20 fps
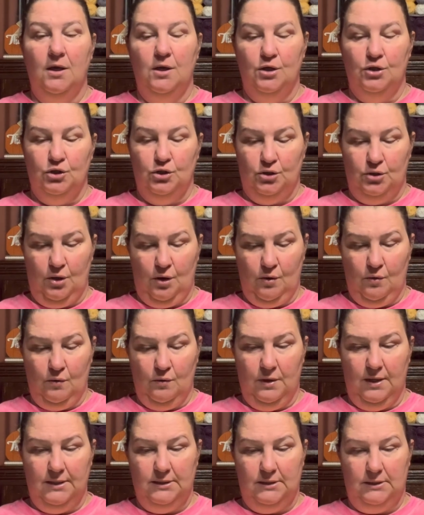So
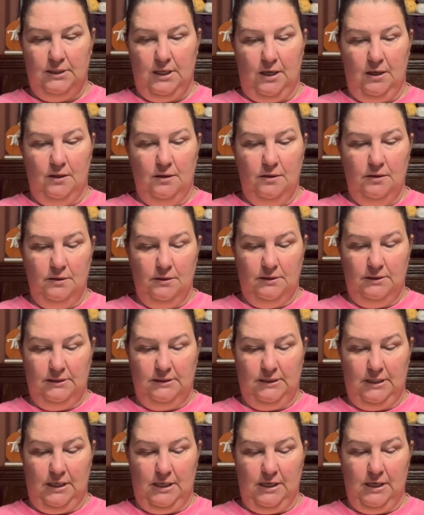let's take a
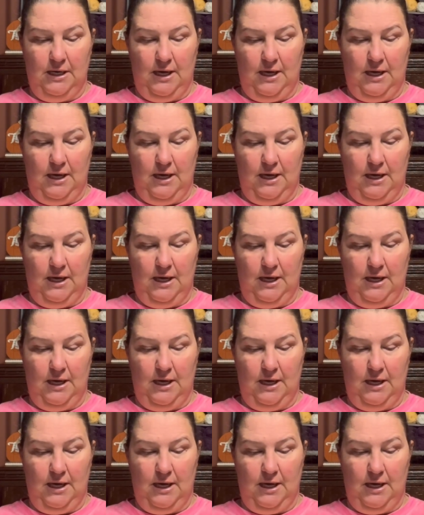look-see